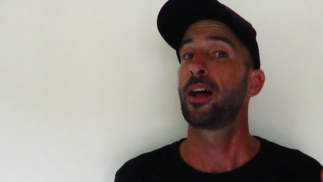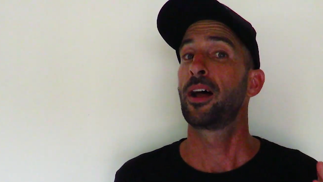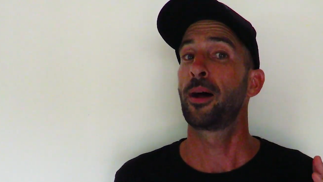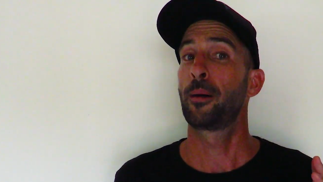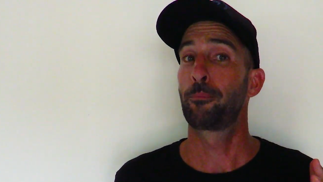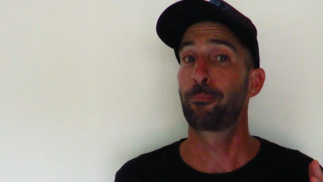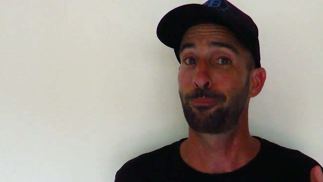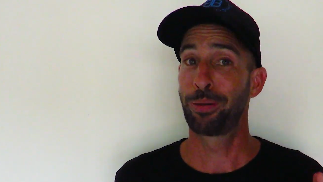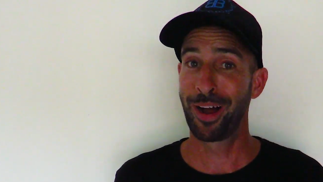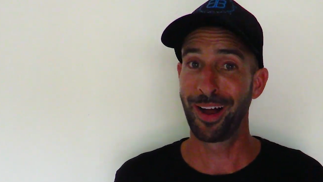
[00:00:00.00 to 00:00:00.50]

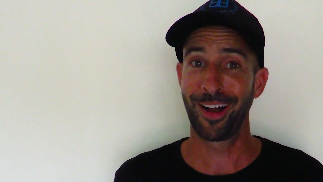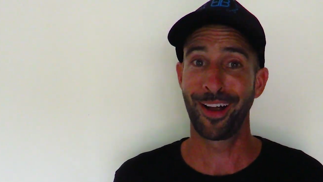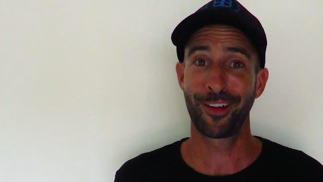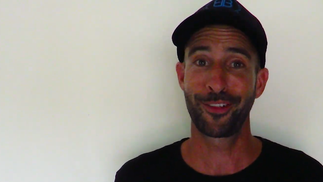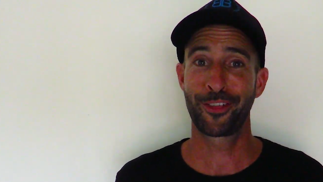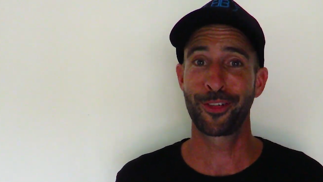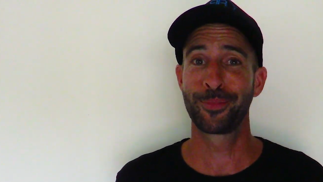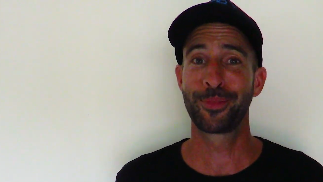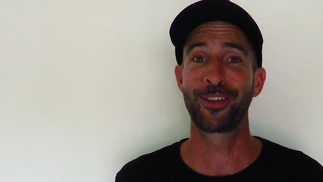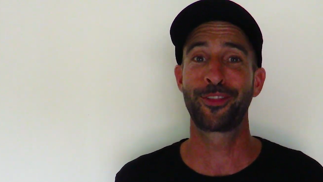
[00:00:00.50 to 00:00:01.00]

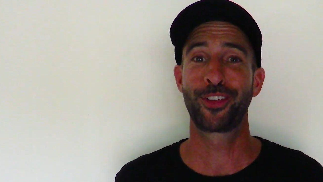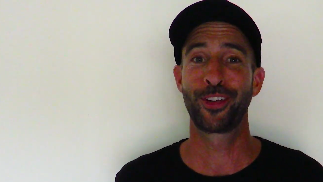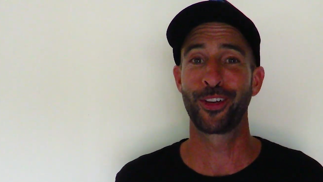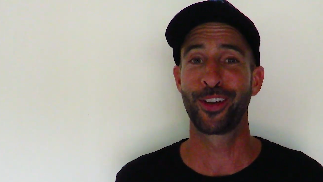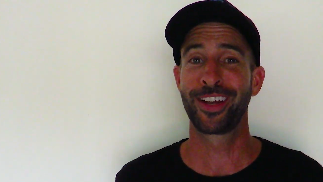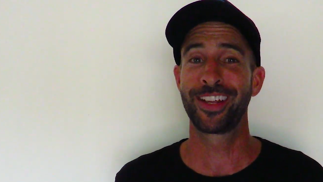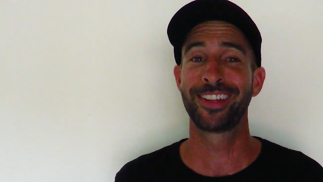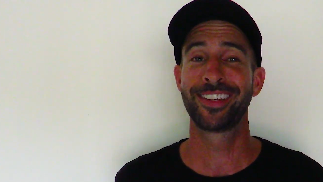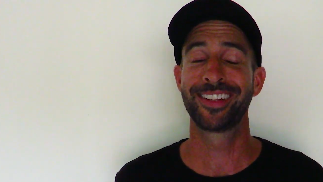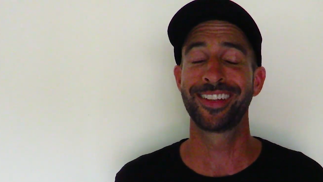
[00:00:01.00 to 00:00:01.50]
apart from if
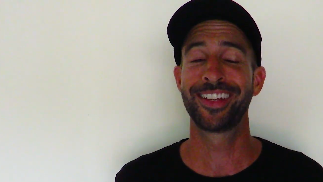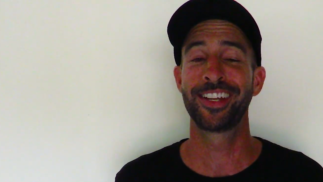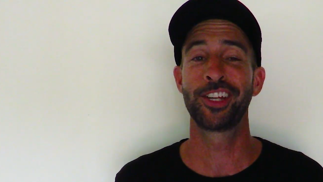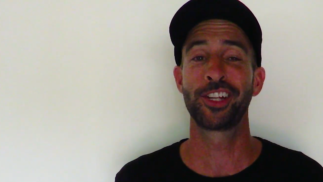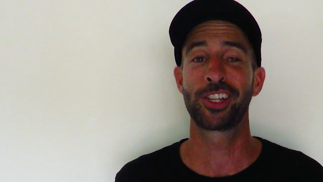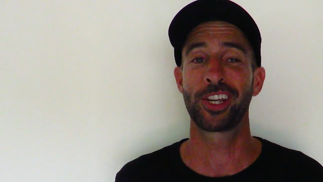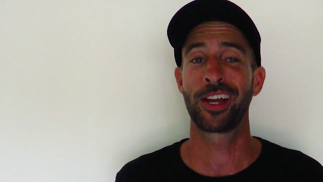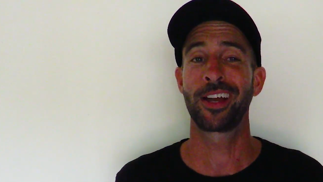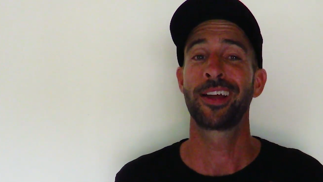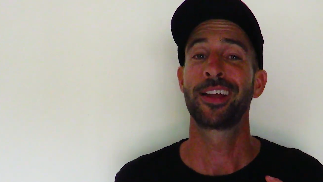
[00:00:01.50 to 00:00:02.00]
you're in
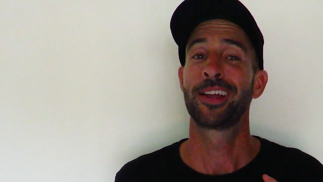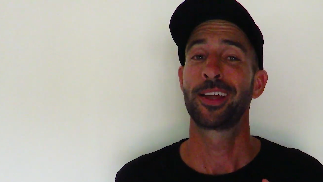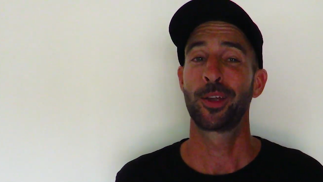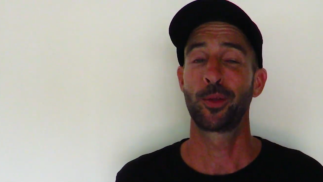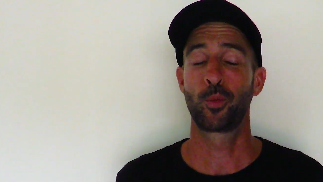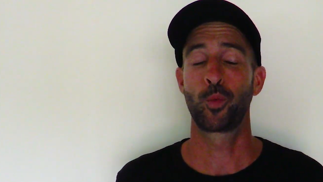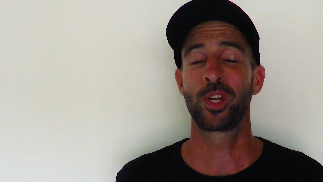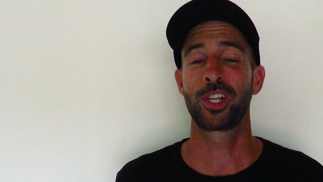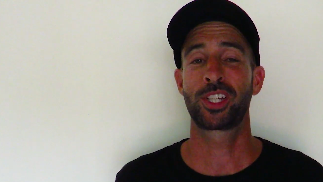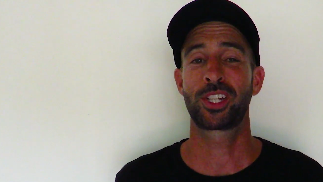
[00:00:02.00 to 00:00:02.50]
Indonesia,
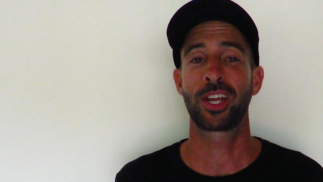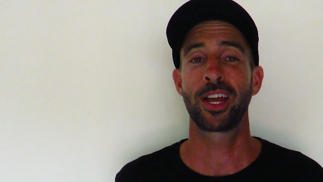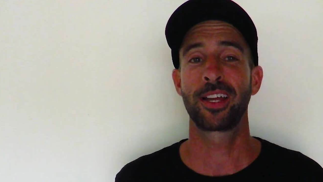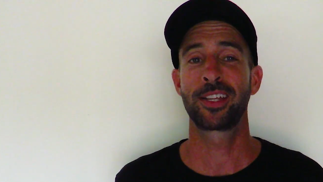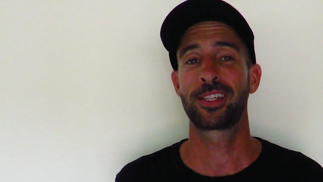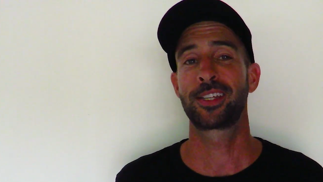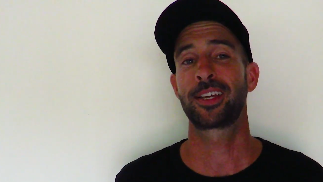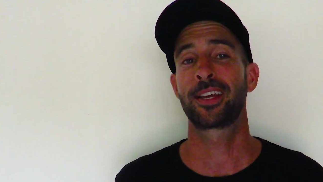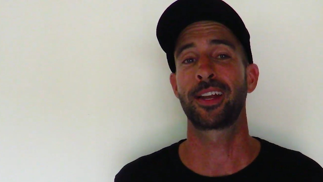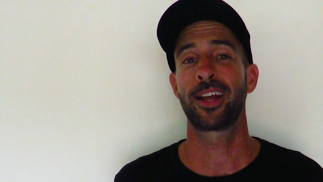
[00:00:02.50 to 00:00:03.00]
in which
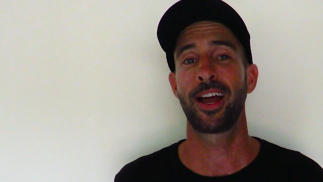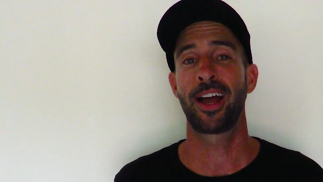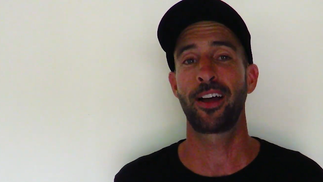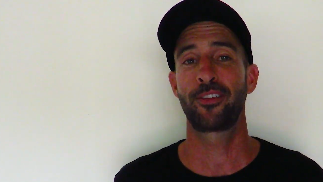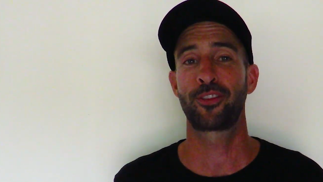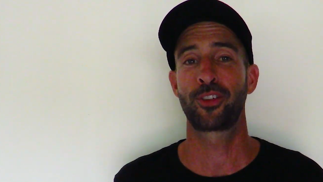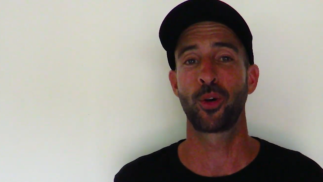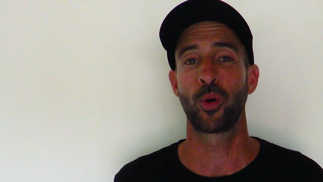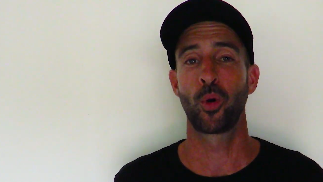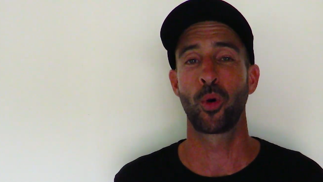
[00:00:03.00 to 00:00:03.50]
case you're going to
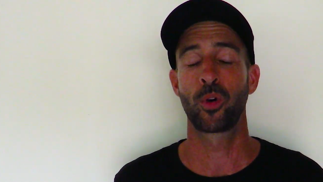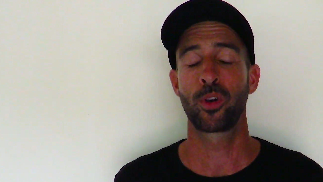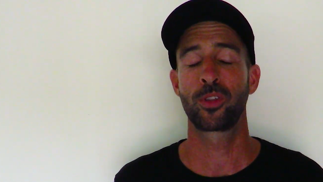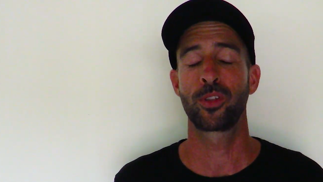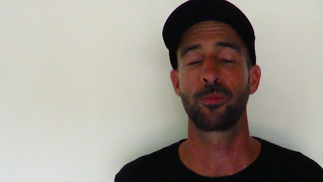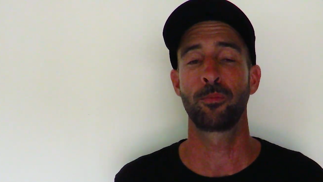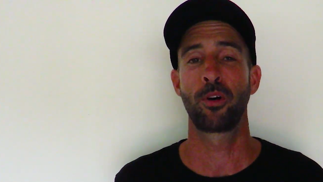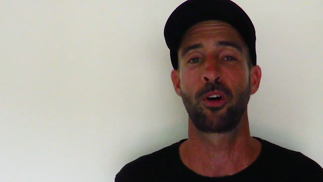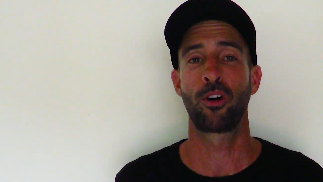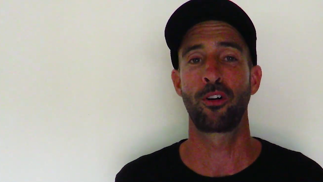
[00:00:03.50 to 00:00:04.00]
have to order
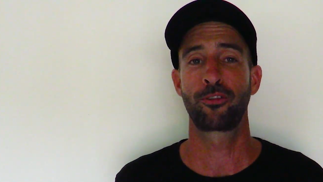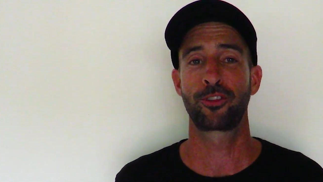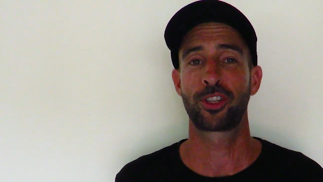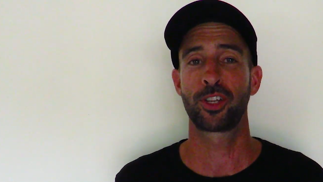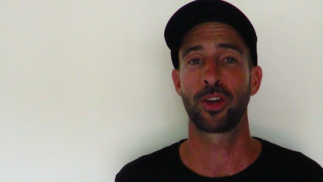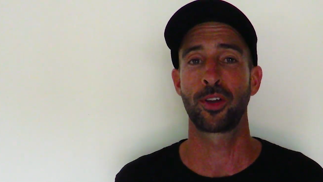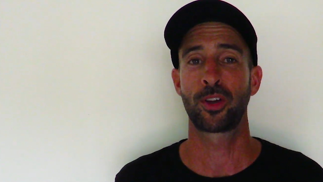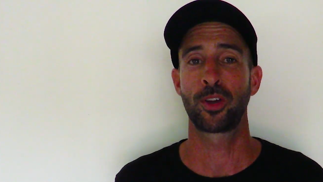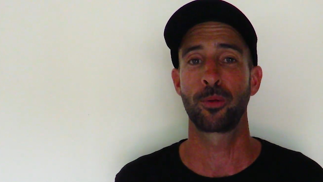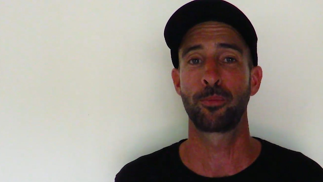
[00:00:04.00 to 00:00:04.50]
them off
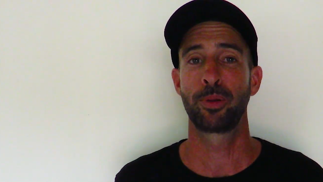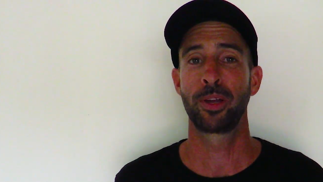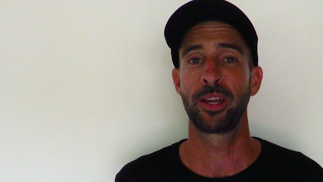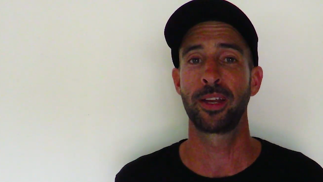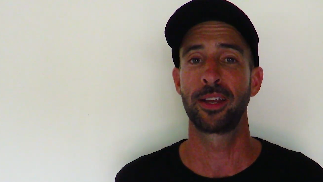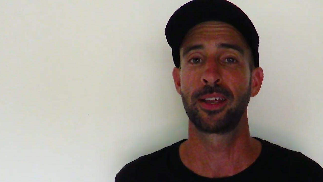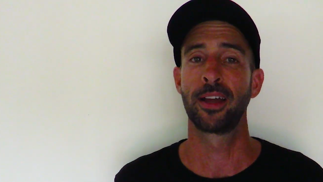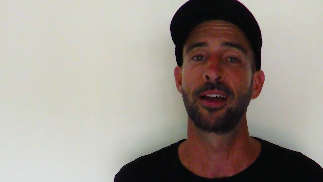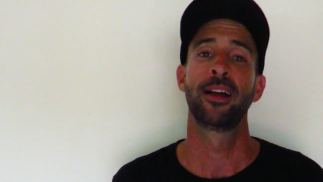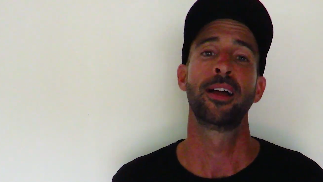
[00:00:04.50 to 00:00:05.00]

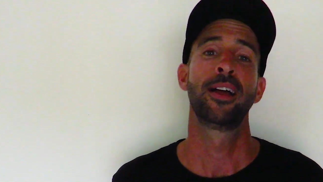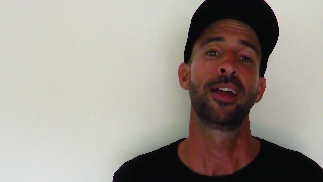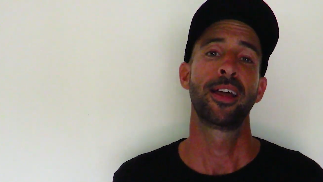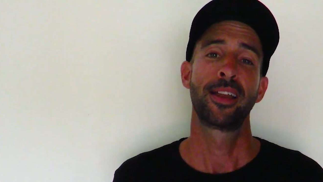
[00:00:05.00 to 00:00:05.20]
Tokopedia.